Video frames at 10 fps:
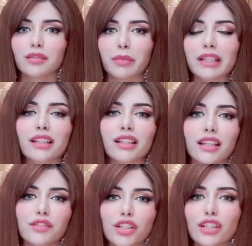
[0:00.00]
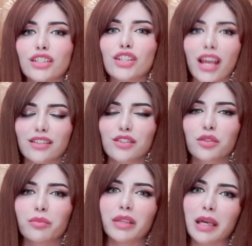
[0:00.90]
But it gives her a chance
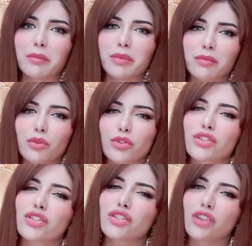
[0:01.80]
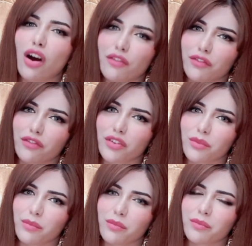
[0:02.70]
to be a bit more soft
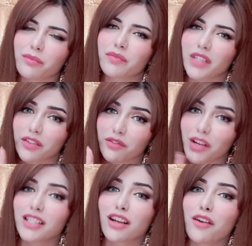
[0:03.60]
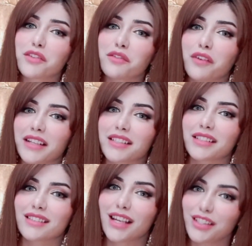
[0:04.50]
right after the fight.
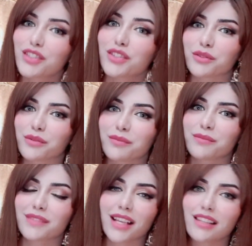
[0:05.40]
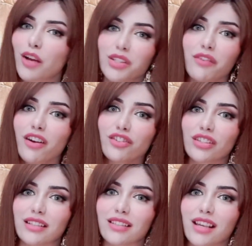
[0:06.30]
That's true. That's how she
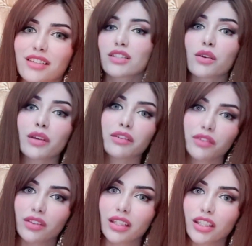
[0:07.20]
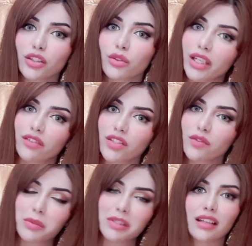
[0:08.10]
functions. So if you think your Aries
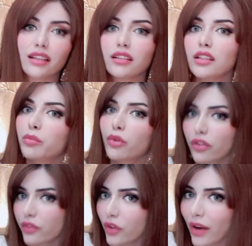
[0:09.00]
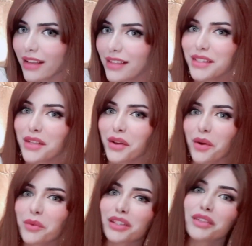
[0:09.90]
woman is getting a little bored of your ass, you
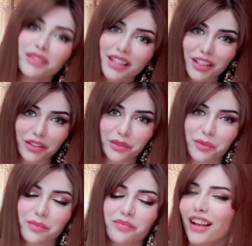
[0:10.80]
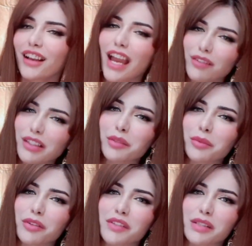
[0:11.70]
know, what you can do, have a little
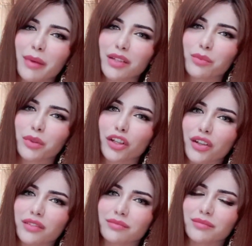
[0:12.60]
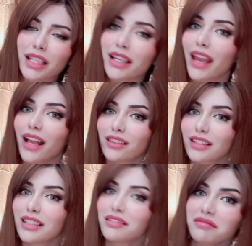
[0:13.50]
bit of a debate with her. Like a
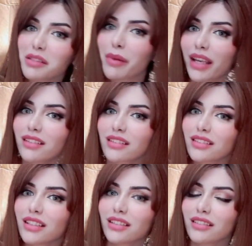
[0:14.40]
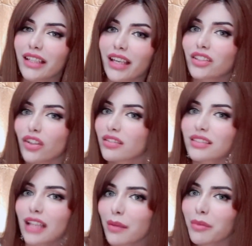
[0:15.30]
healthy debate, you know, like
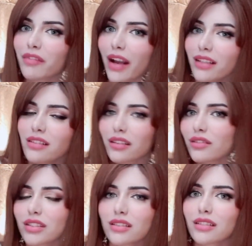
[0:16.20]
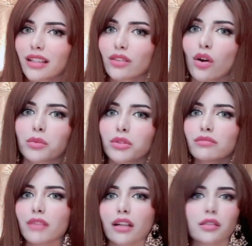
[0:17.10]
adult type of fight, you know, just like
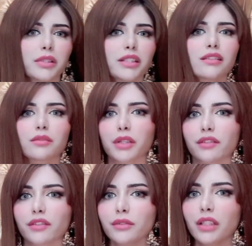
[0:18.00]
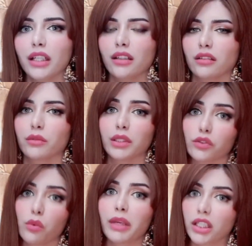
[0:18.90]
normal arguments, whatever. Well,
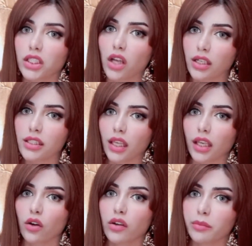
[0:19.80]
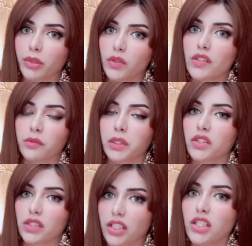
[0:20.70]
don't make it toxic or abusive
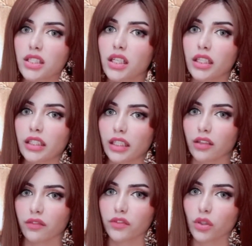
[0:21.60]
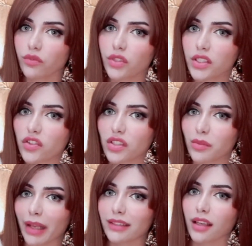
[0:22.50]
because then she's gonna leave. Don't
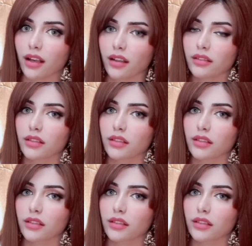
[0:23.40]
disrespect her.